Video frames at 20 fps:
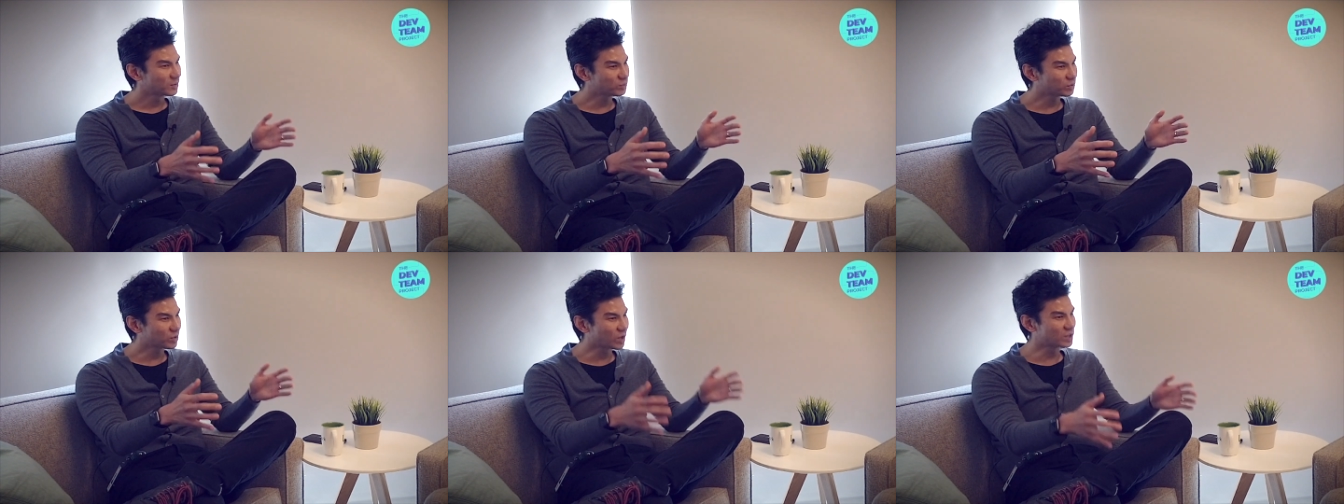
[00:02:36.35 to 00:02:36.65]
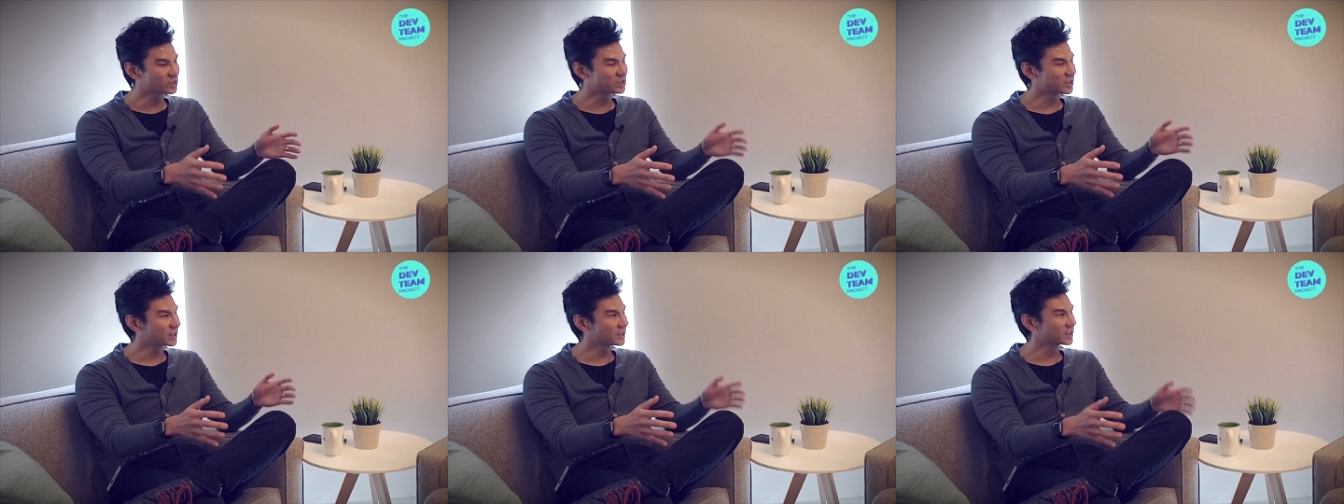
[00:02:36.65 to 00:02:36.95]

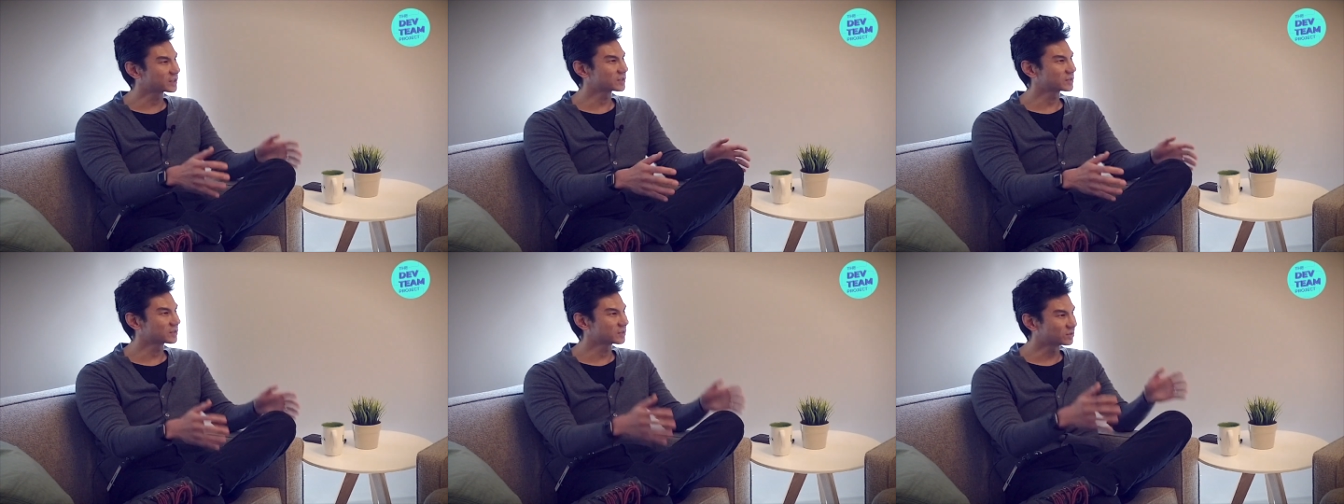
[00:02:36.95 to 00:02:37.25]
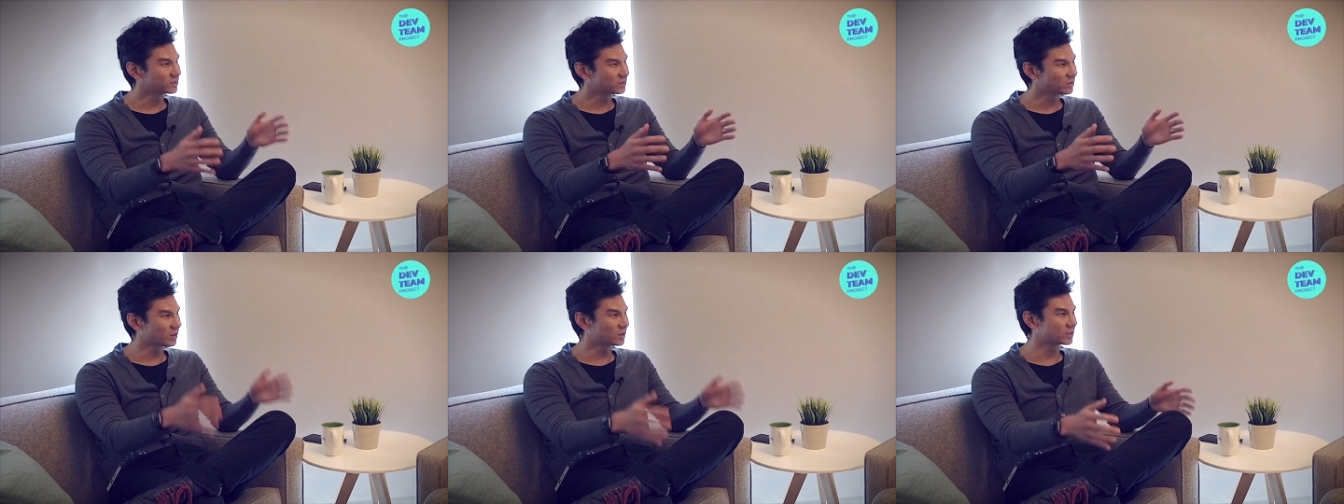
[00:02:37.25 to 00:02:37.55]
projects that
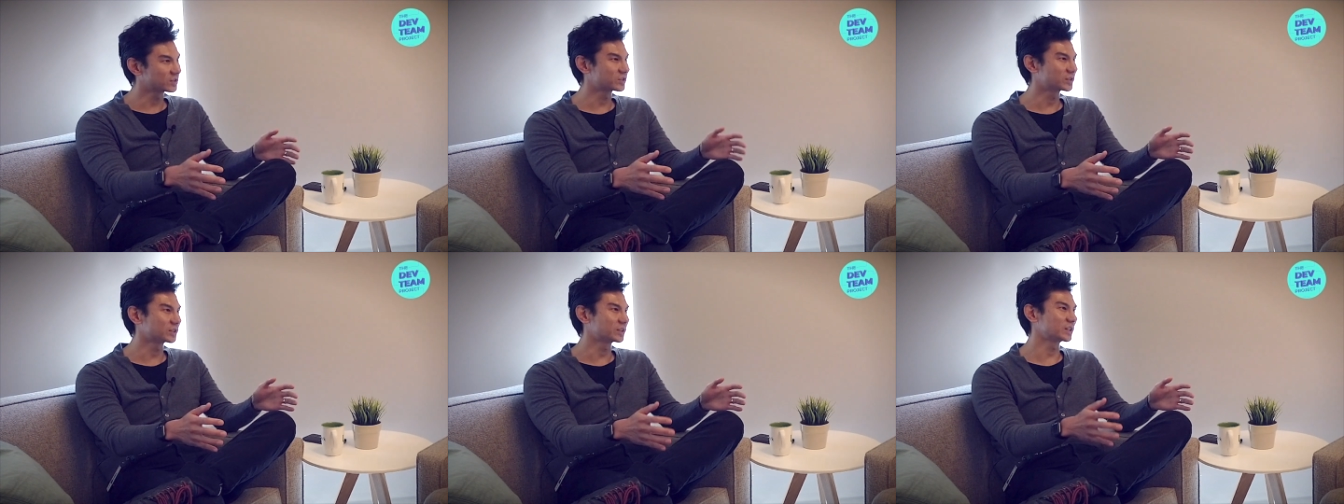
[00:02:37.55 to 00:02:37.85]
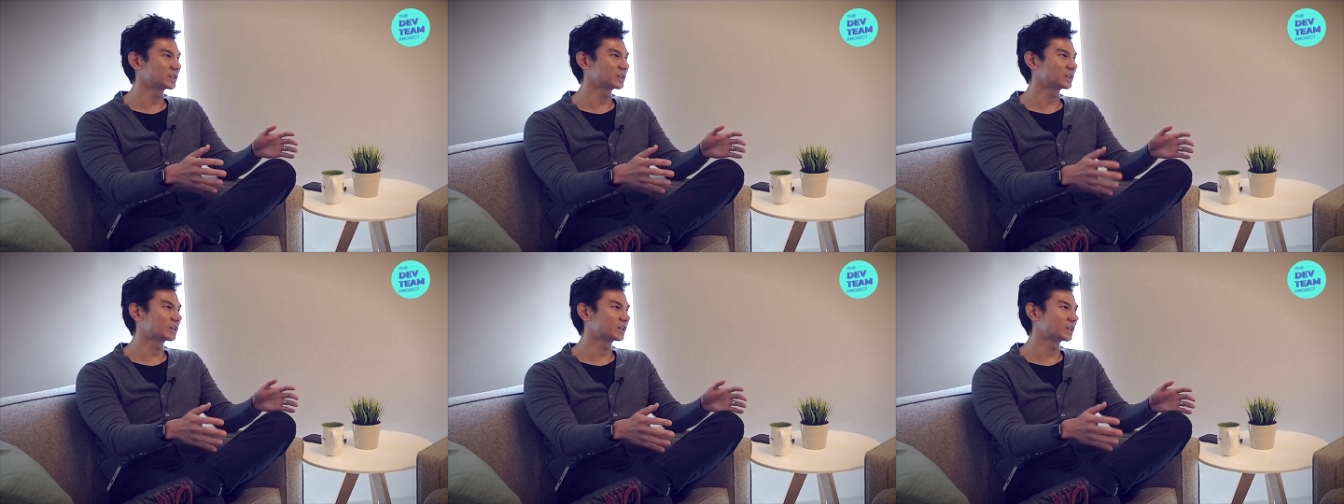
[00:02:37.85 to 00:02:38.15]
are
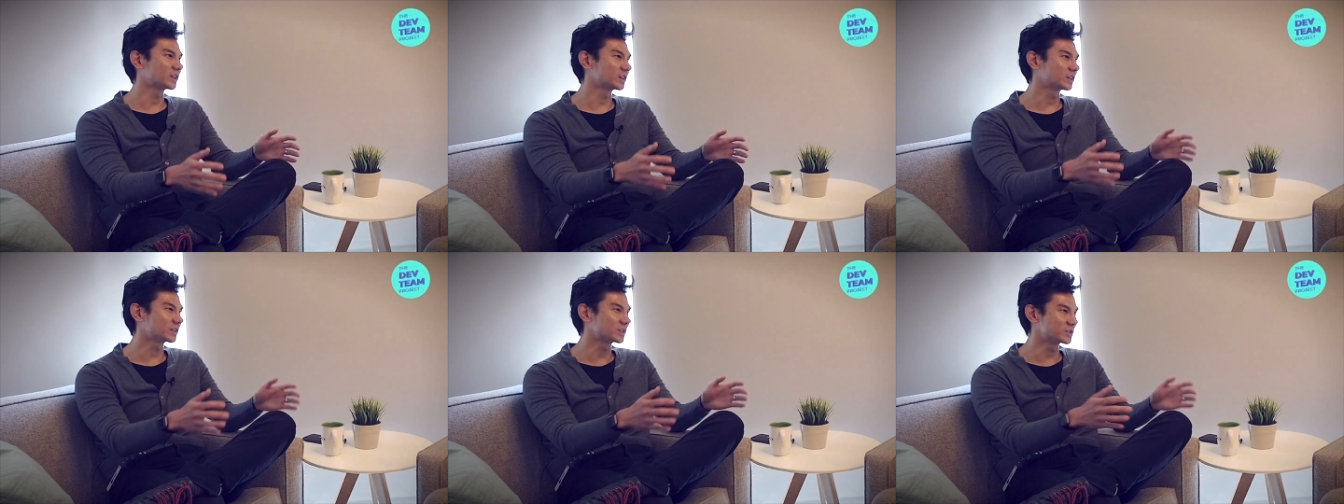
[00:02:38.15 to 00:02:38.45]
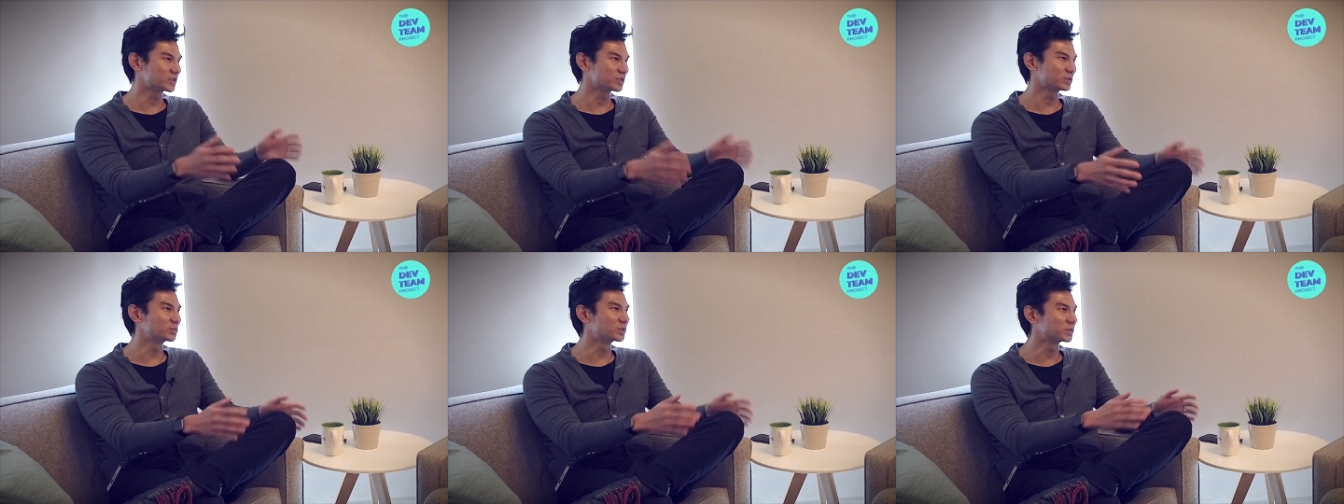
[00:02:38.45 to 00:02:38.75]
largely
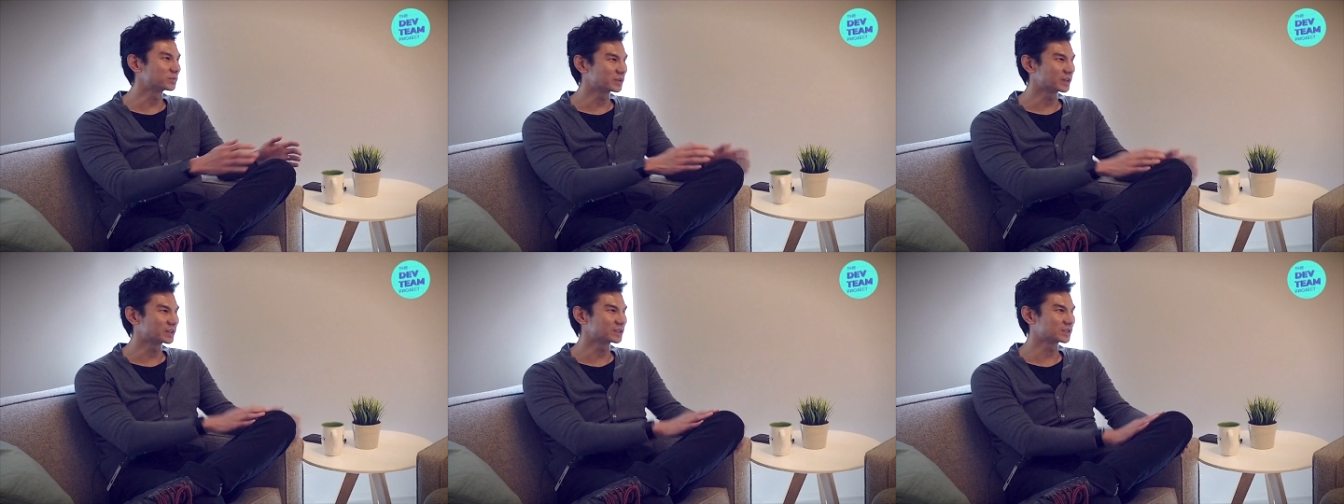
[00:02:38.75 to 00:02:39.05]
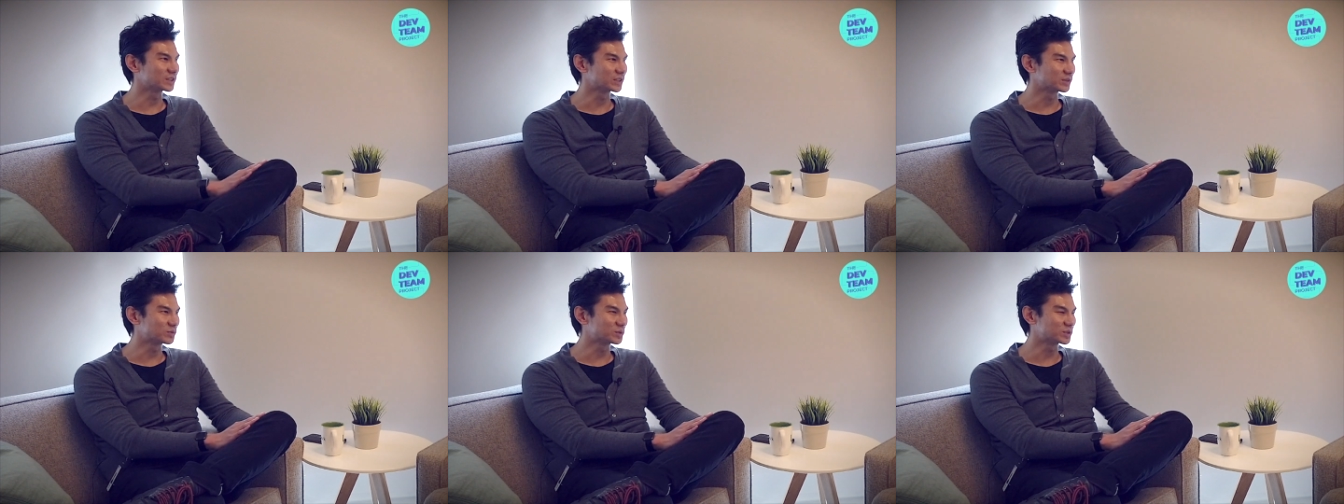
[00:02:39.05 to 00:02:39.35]
consumer
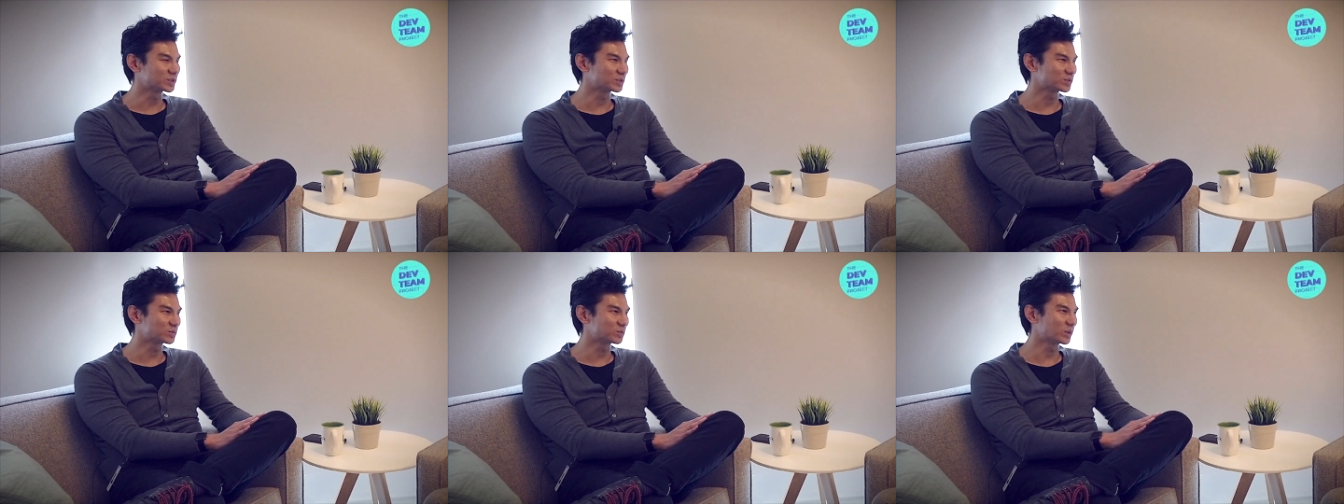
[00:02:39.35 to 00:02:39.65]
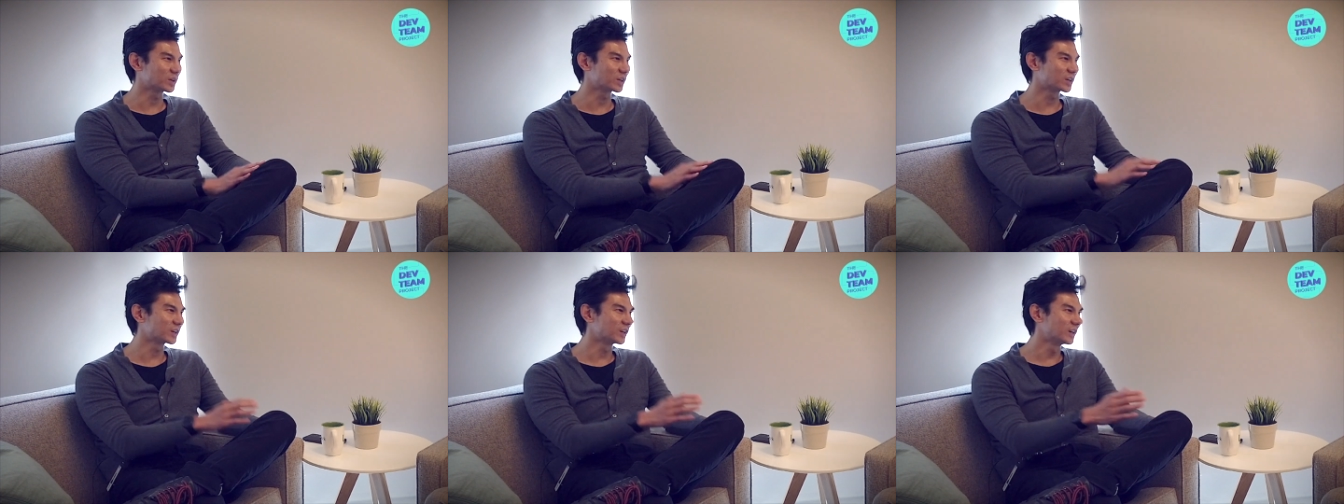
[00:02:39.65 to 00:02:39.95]
facing, which is
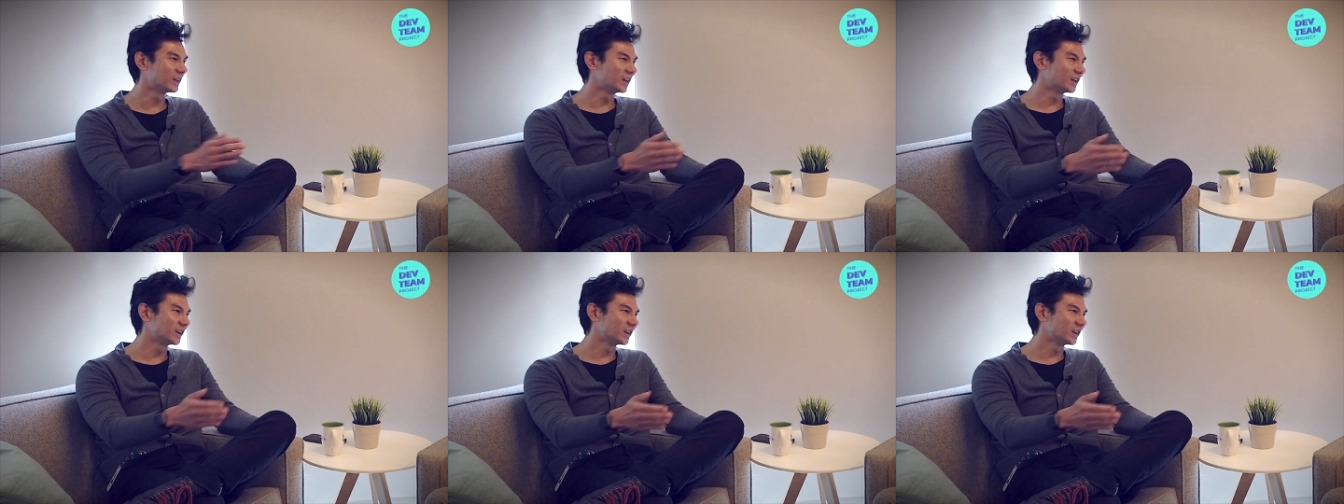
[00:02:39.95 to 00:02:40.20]
where